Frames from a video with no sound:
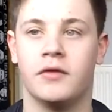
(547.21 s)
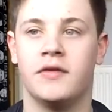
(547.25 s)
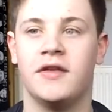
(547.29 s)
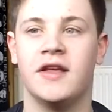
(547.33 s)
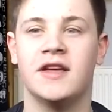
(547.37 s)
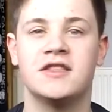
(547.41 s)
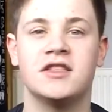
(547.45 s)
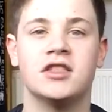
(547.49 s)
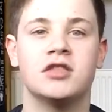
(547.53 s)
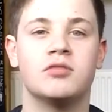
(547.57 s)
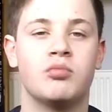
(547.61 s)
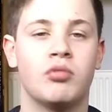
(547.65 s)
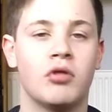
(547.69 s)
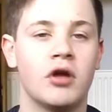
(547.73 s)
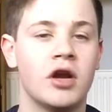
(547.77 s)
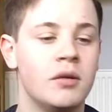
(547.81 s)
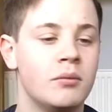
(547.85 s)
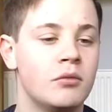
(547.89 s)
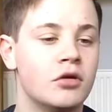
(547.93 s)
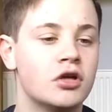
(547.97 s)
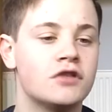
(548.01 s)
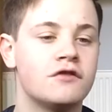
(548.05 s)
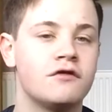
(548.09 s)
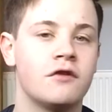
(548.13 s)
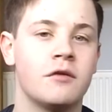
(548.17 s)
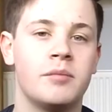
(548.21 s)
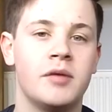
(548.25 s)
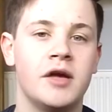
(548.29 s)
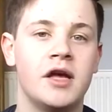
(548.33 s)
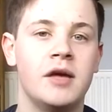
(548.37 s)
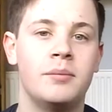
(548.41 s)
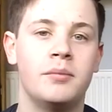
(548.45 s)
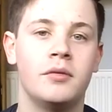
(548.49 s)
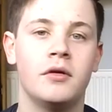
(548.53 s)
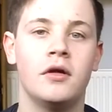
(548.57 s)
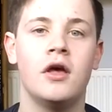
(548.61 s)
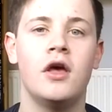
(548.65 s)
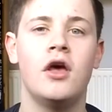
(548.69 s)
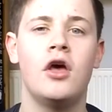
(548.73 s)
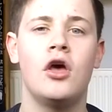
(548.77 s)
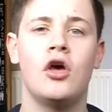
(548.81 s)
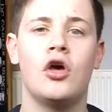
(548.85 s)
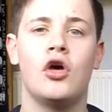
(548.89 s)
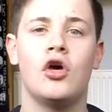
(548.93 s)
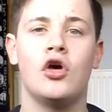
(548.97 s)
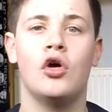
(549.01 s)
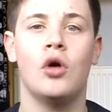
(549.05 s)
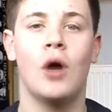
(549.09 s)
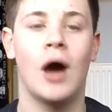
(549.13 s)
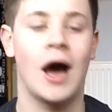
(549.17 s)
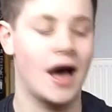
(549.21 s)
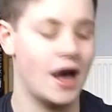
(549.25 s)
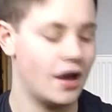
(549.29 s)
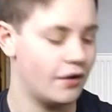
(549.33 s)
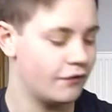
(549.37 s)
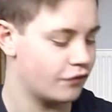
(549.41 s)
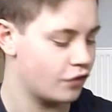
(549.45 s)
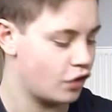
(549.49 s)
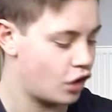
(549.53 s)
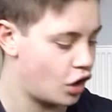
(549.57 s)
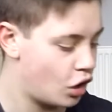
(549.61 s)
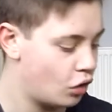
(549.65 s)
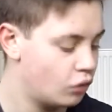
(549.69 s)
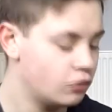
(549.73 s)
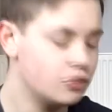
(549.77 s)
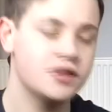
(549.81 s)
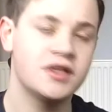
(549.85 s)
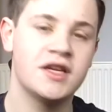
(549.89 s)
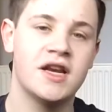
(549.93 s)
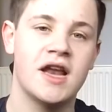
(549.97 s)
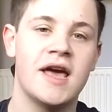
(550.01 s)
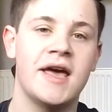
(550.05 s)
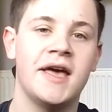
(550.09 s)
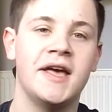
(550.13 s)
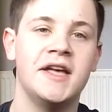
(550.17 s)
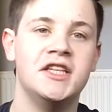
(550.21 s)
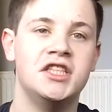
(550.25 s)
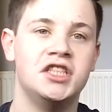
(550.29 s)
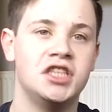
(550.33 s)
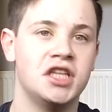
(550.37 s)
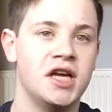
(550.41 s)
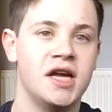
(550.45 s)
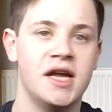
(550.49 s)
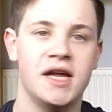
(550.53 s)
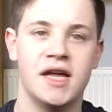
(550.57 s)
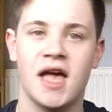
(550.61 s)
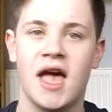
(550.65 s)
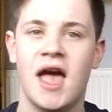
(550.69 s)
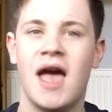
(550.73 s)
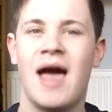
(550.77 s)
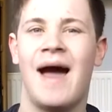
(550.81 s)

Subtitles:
This is pretty much for people who have owned an AEG